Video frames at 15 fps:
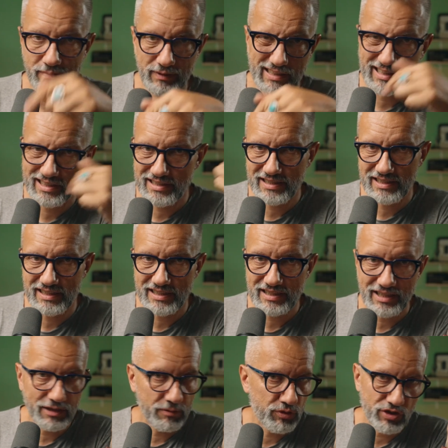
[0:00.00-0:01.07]
Link is in the
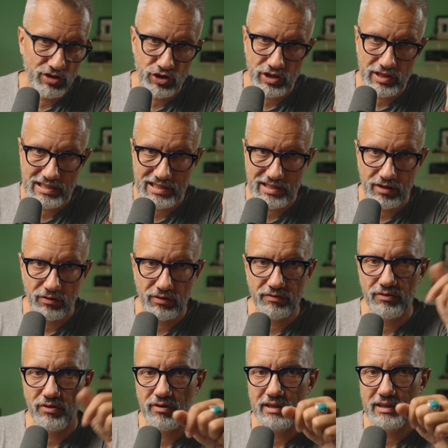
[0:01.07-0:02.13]
description. Check that out if
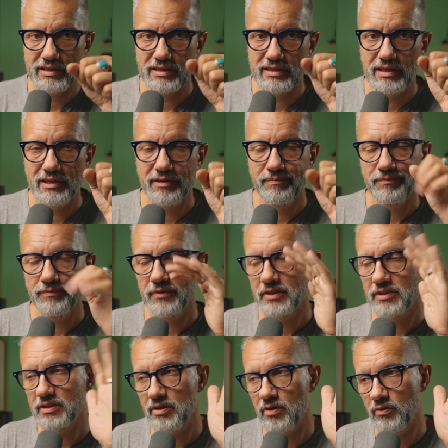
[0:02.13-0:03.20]
you are interested.
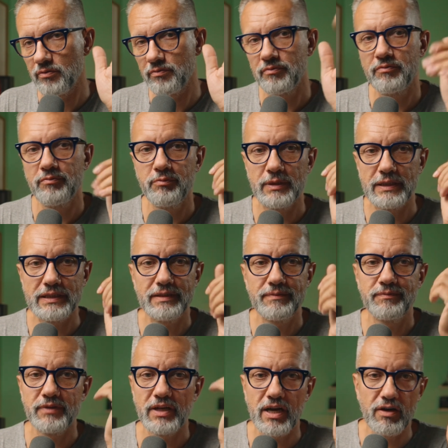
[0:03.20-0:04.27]
But
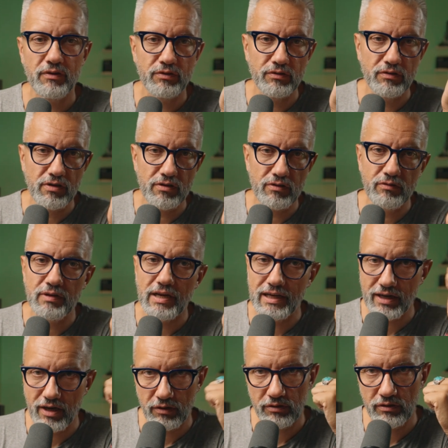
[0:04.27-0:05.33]
how to grow and
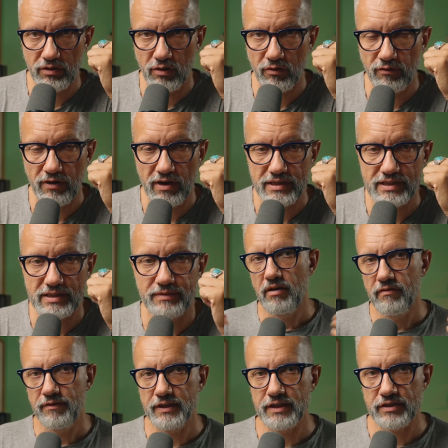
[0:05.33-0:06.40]
how to grow fast.
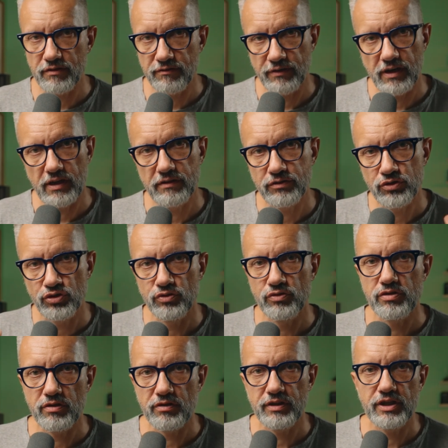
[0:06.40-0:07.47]
First of all, choose
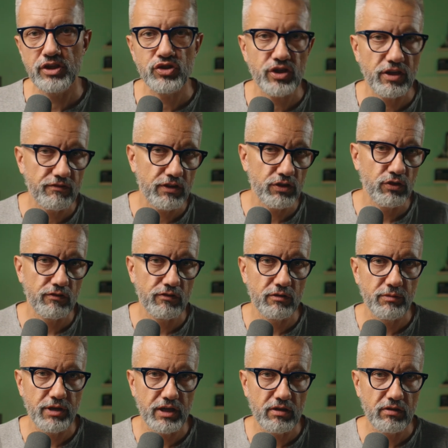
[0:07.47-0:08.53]
your niche and what you will
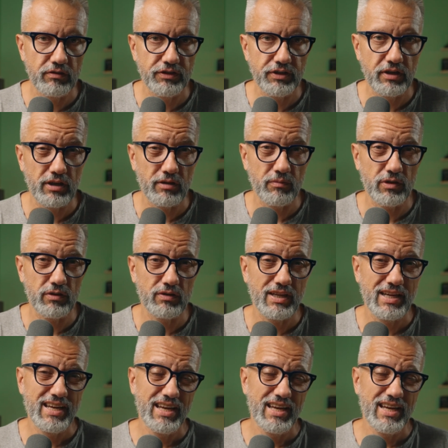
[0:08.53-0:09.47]
make content about.